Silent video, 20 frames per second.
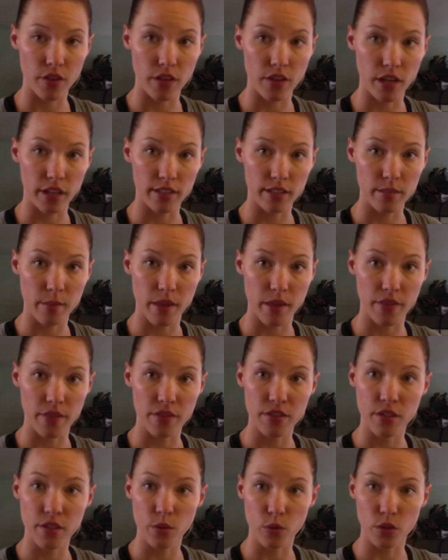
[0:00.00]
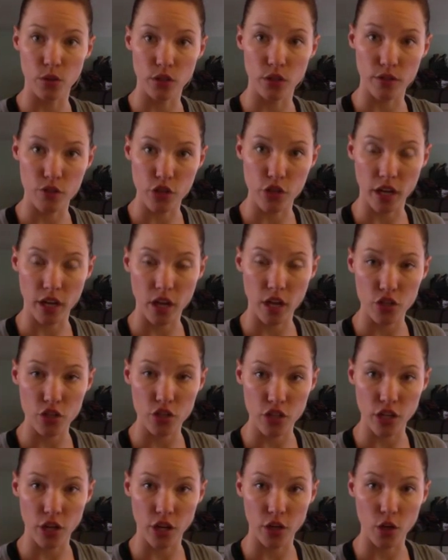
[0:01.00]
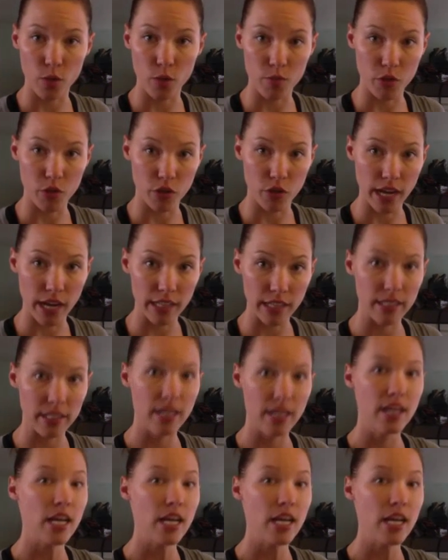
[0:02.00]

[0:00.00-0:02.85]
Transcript: next month's order of Shakeology on Home Direct.